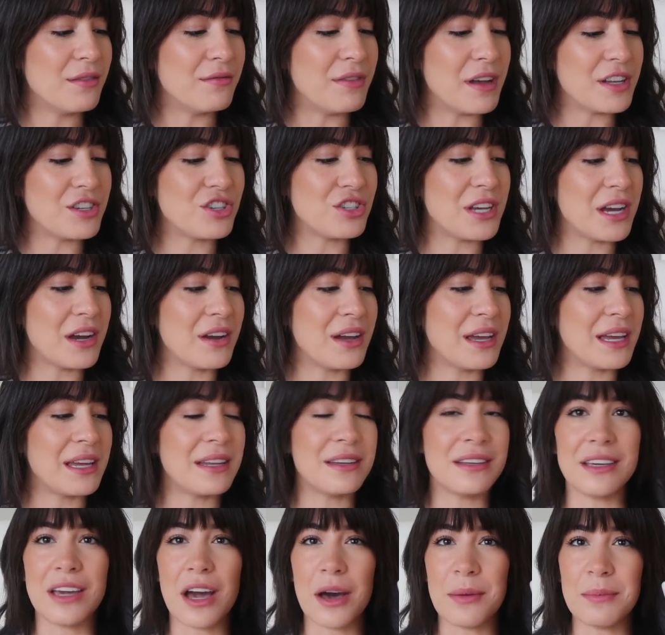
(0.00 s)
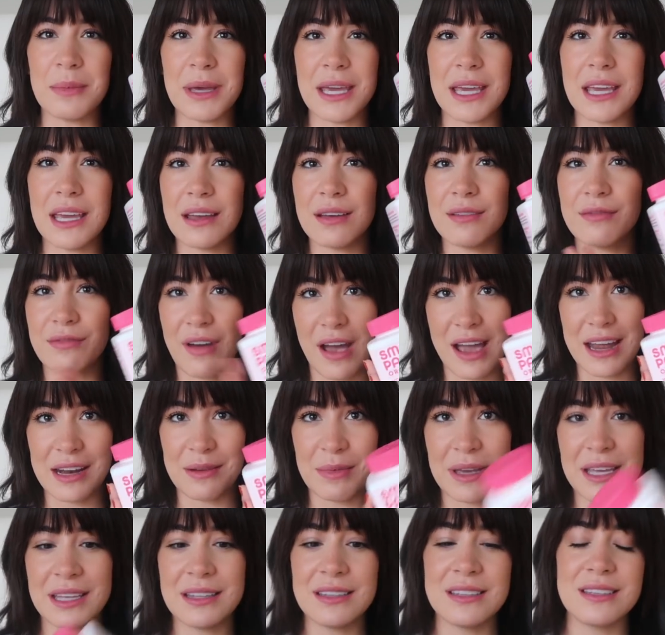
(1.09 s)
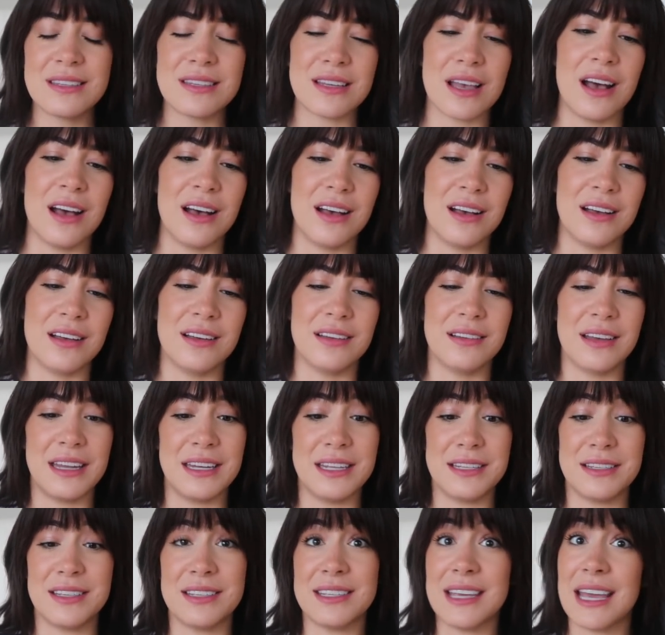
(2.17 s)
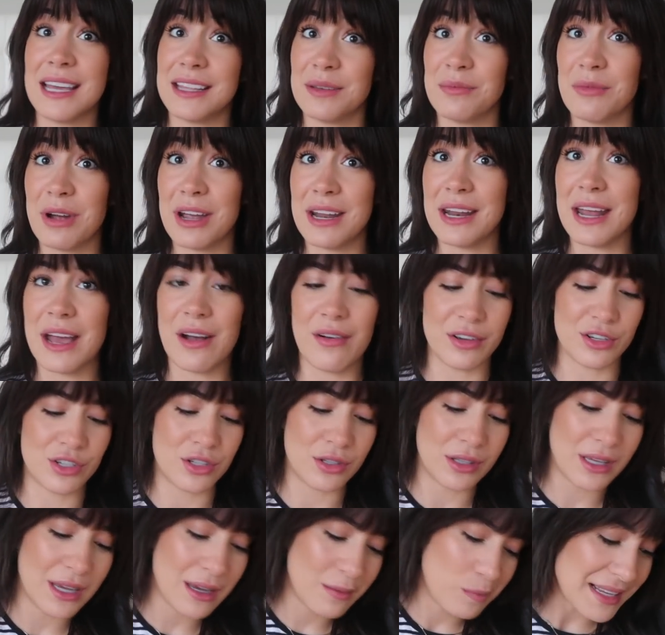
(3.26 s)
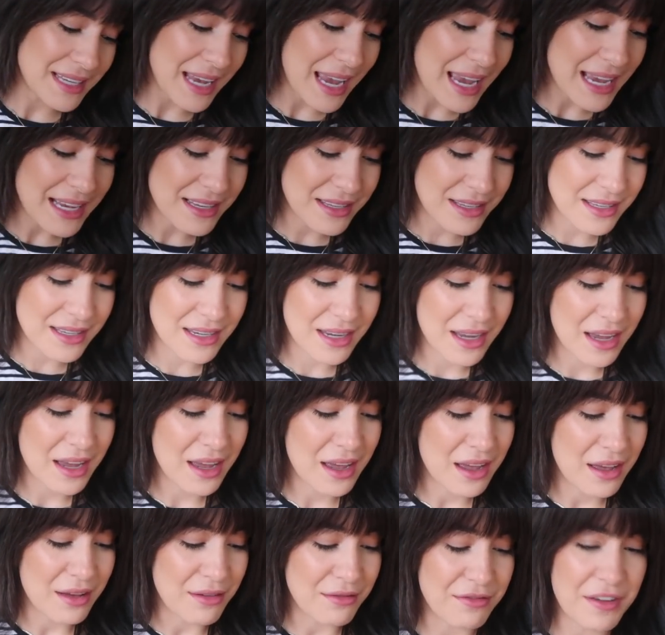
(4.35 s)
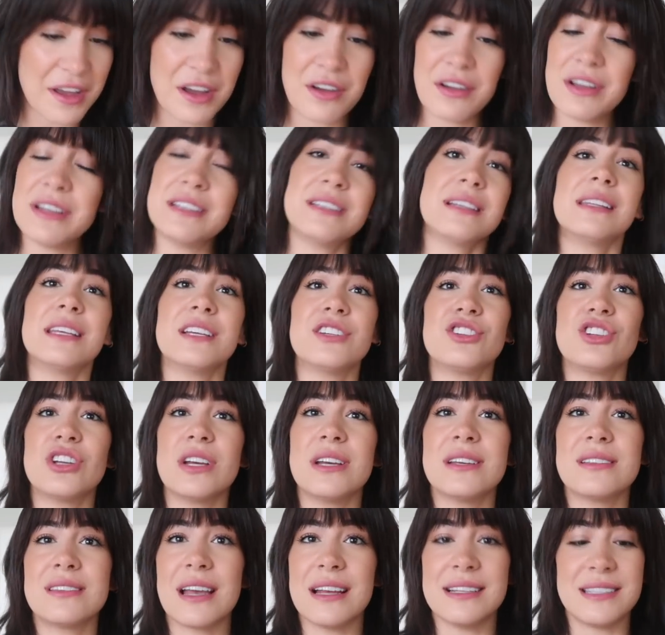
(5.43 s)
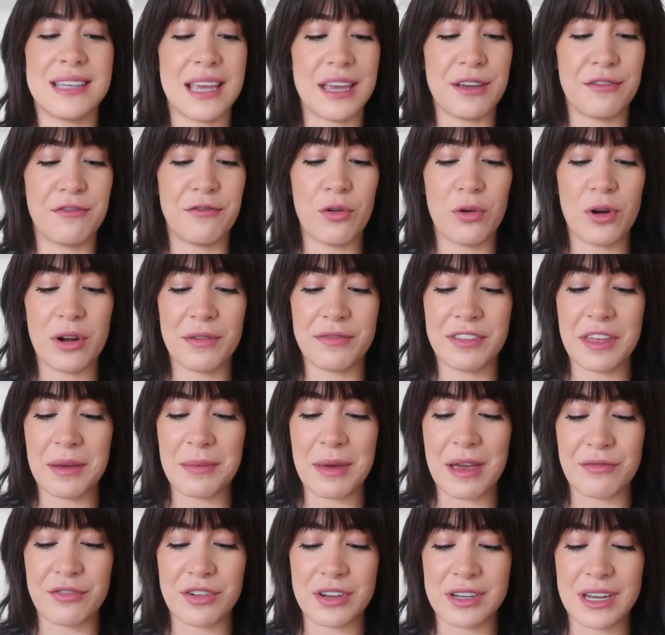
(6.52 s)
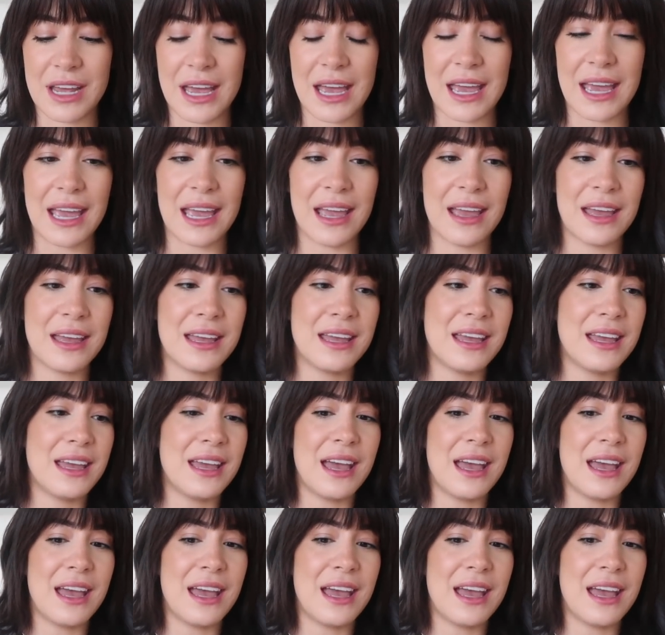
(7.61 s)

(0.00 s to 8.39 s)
vegetarian gummy vitamins. I need to take them right now, actually. They taste very delicious. I take 4 of them every day.